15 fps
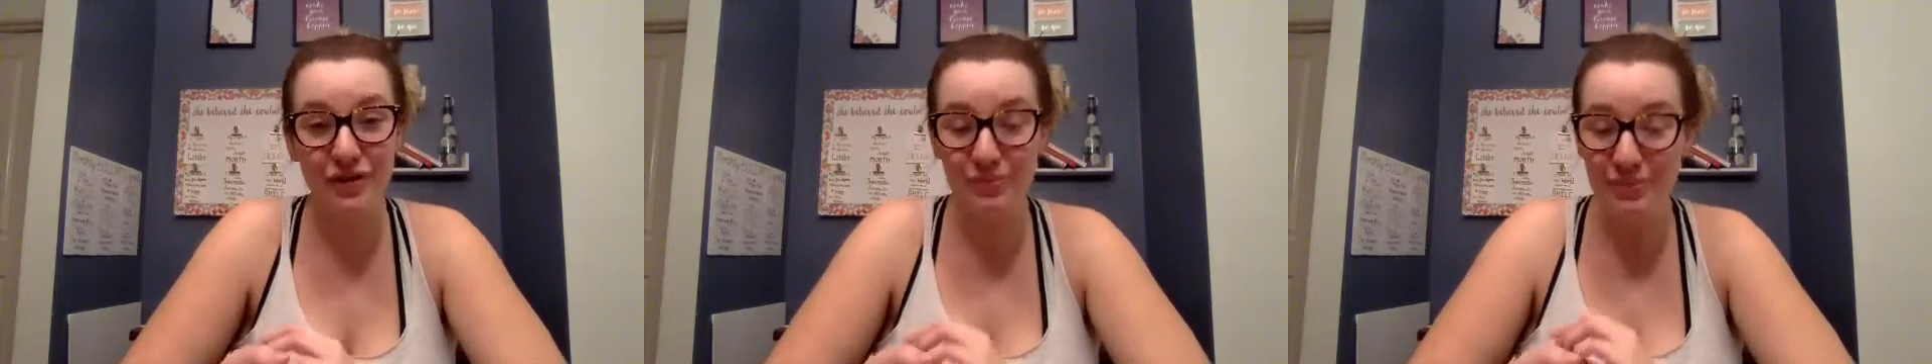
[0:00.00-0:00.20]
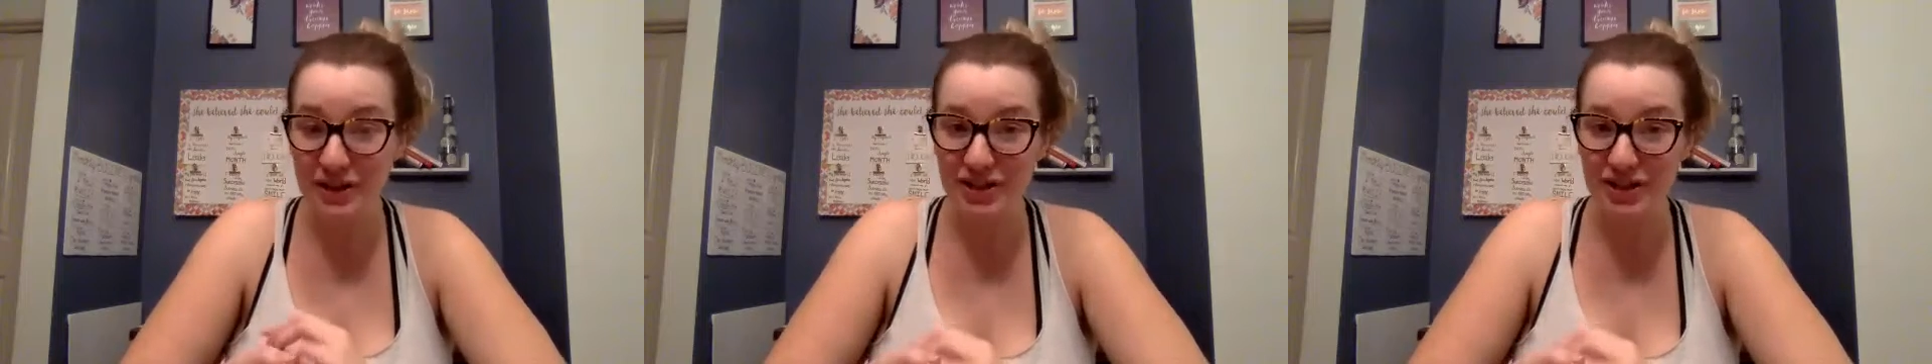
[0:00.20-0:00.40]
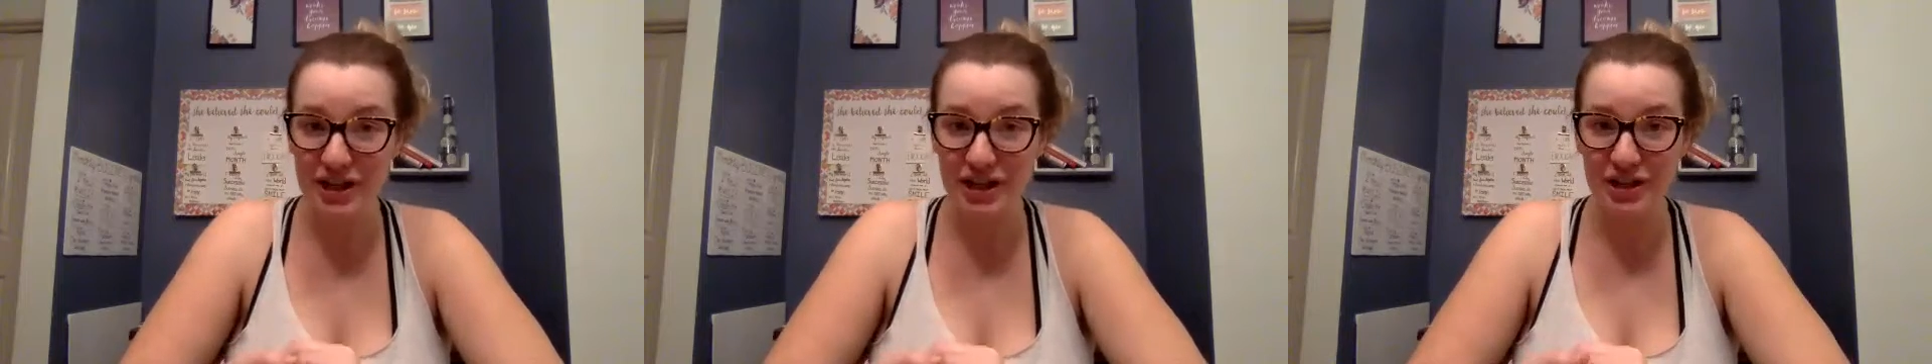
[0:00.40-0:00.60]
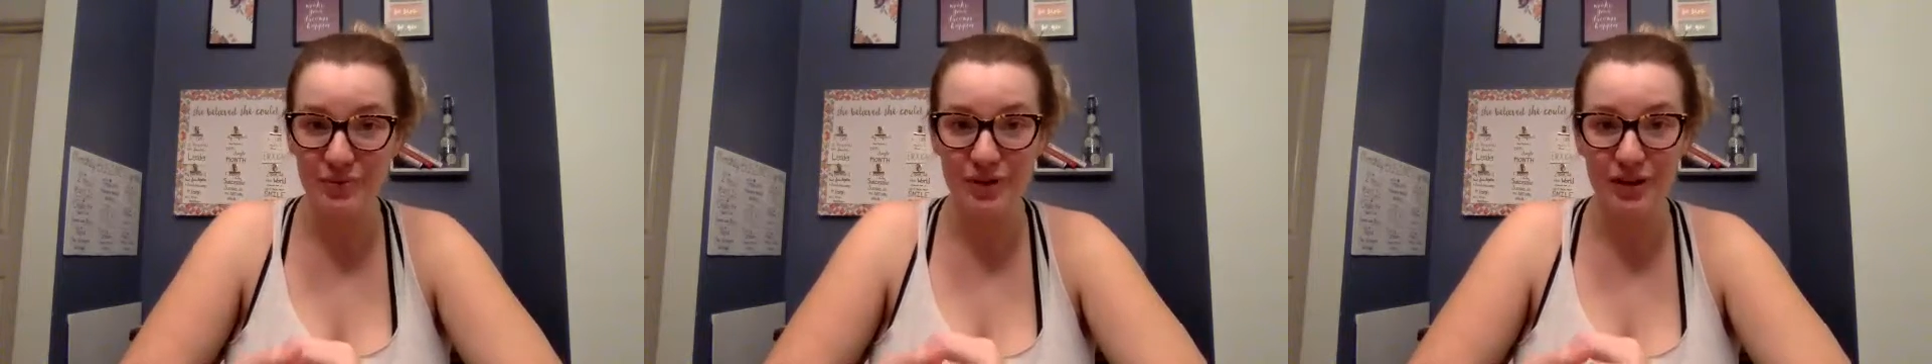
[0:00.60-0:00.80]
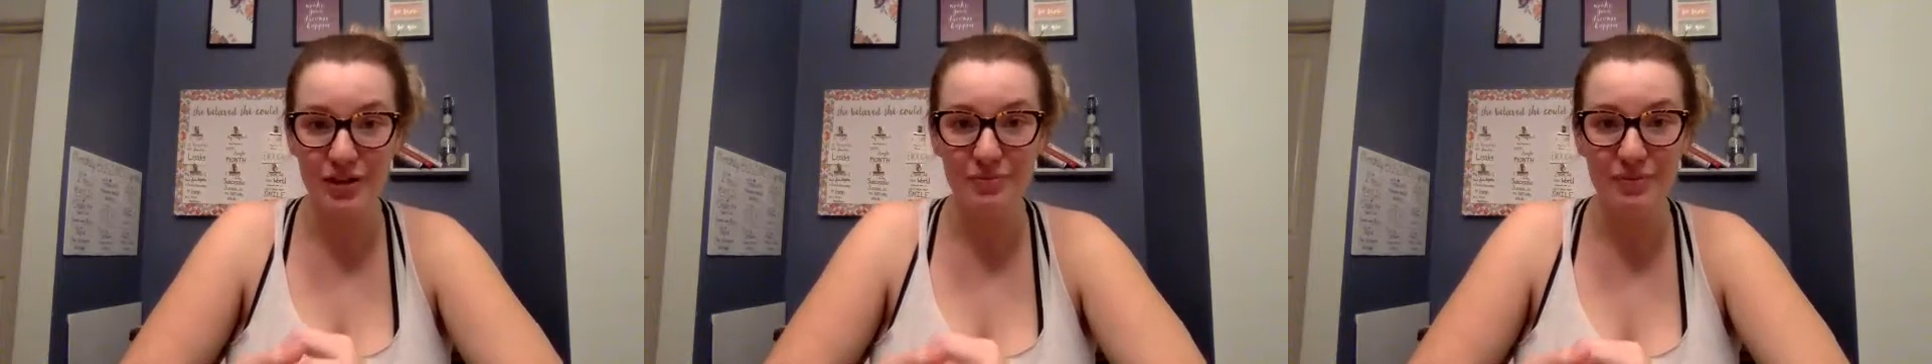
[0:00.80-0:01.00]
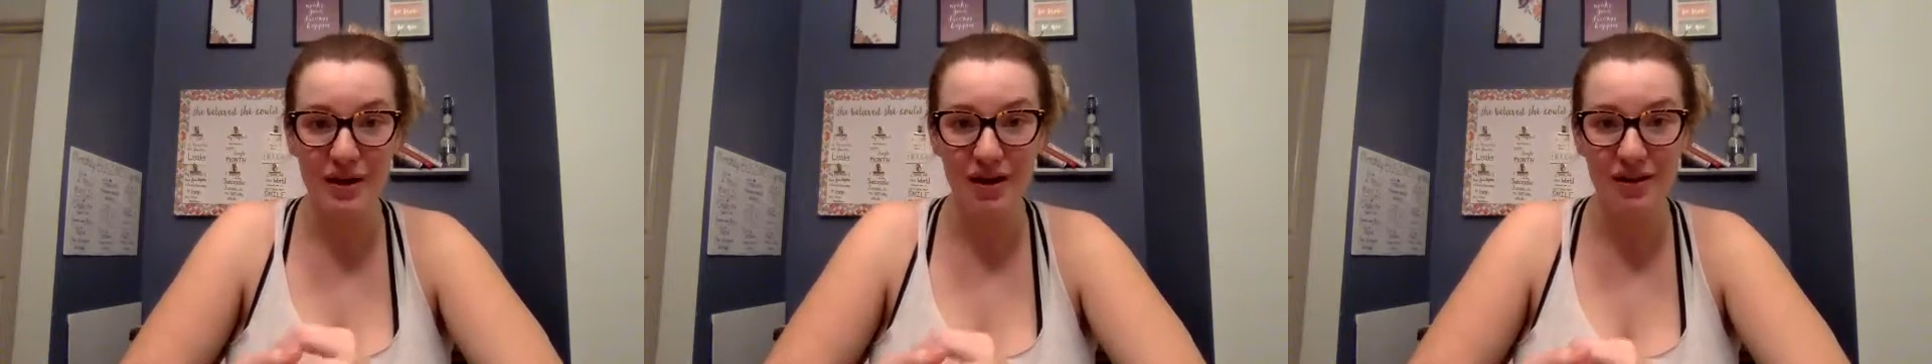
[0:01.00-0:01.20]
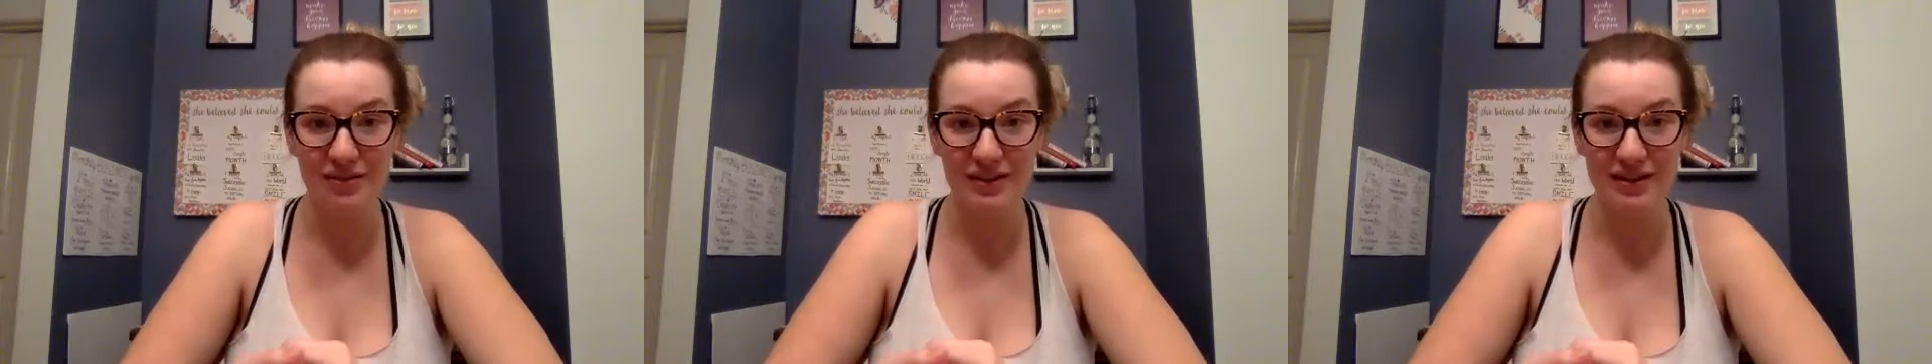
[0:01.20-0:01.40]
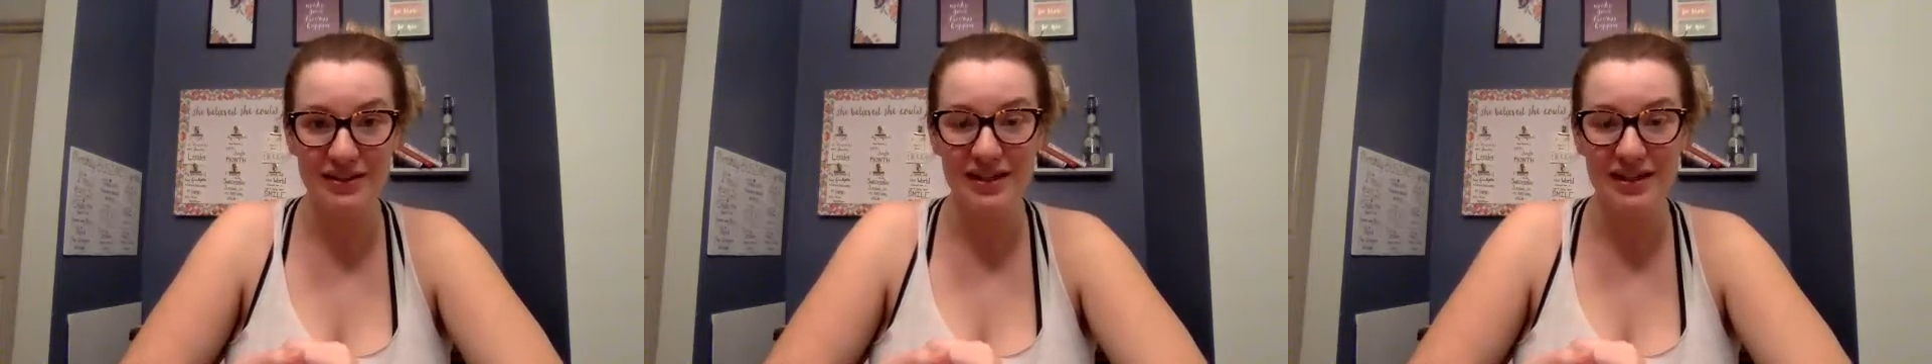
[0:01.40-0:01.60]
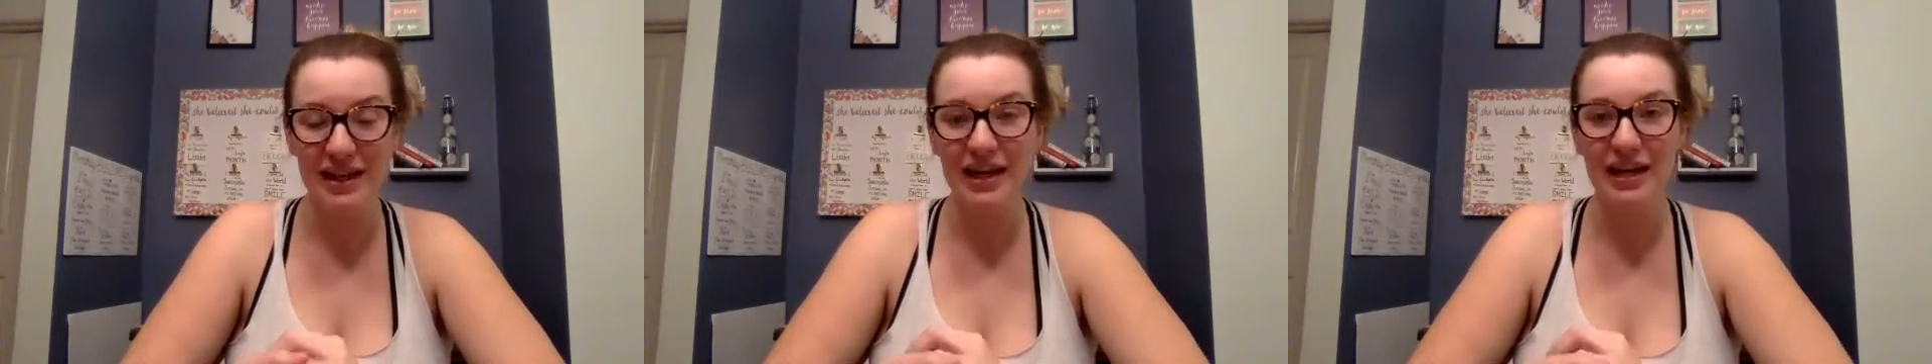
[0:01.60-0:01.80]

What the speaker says: you be genuine, you be authentic.